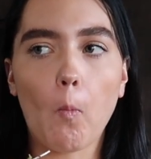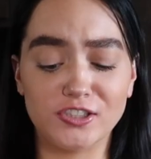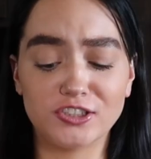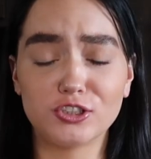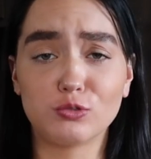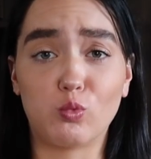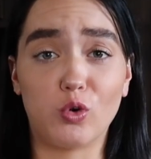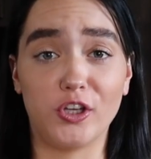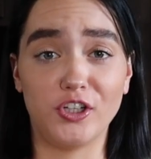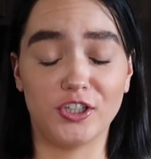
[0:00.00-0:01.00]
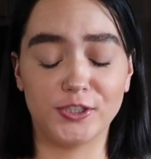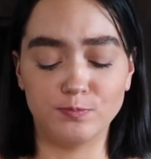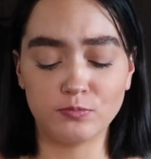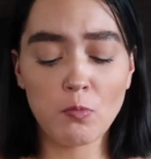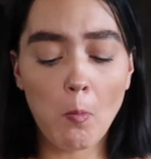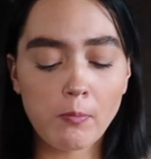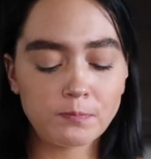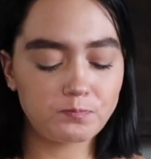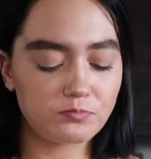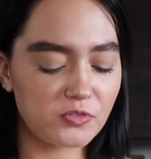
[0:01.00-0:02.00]
Oh, this is really good.
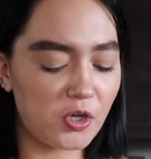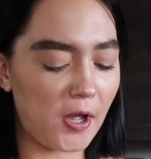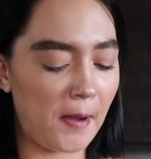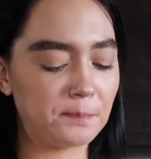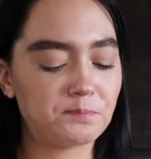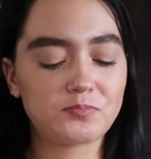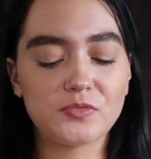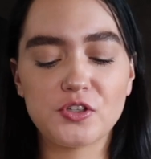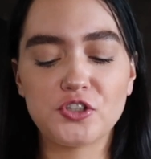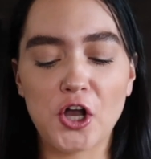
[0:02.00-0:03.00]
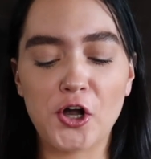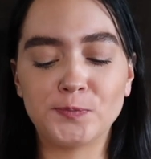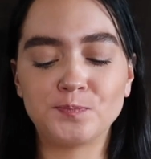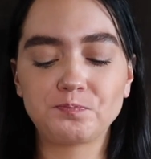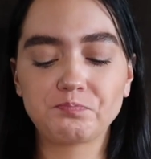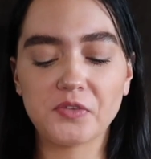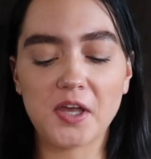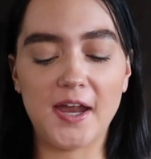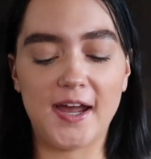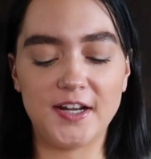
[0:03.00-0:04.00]
Okay, so
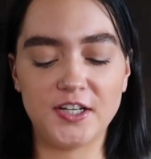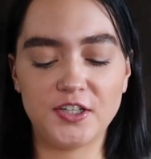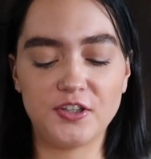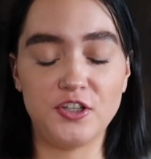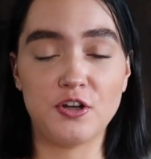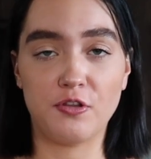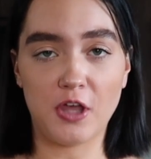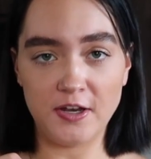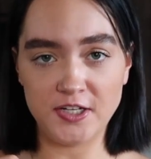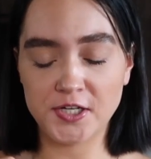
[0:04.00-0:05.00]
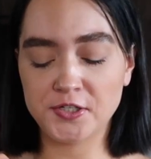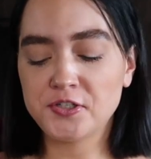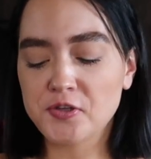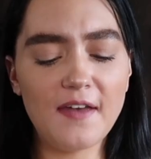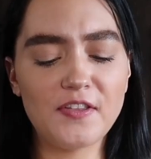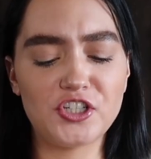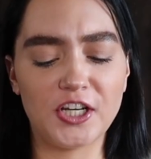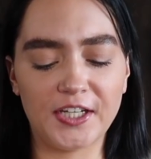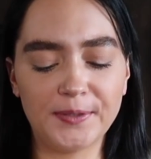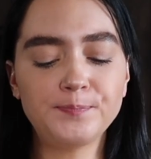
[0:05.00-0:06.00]
I added, you know, the onions and the
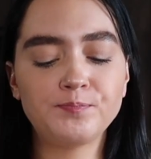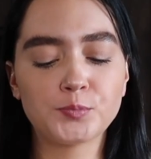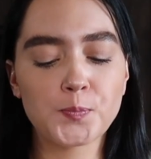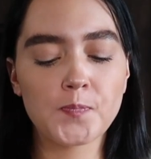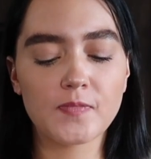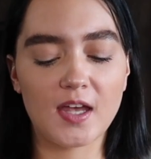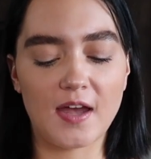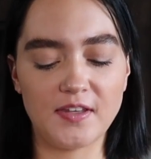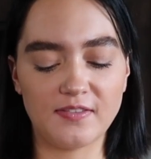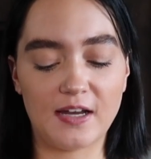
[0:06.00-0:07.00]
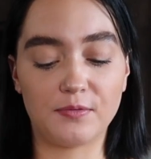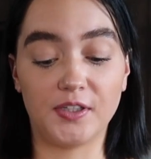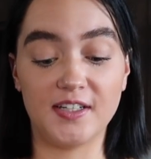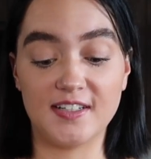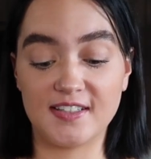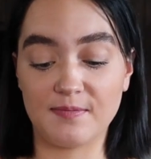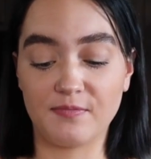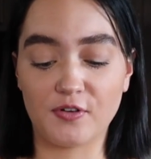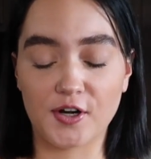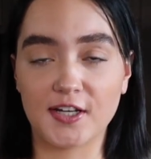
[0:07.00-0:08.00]
chicken, and I think that really did
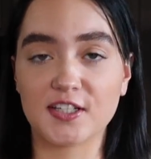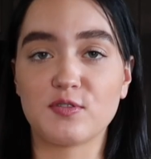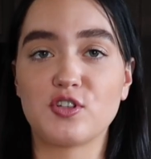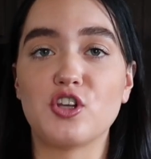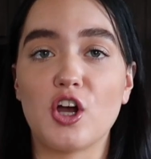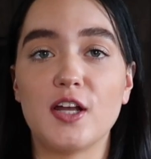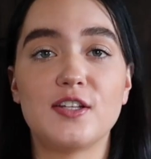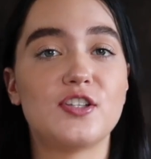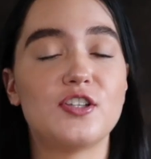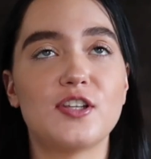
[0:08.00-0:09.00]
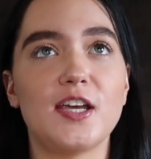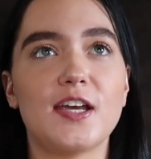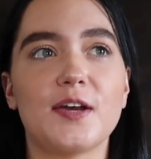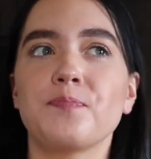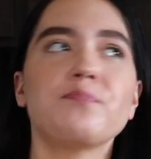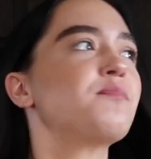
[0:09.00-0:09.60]
something for it because it's just like,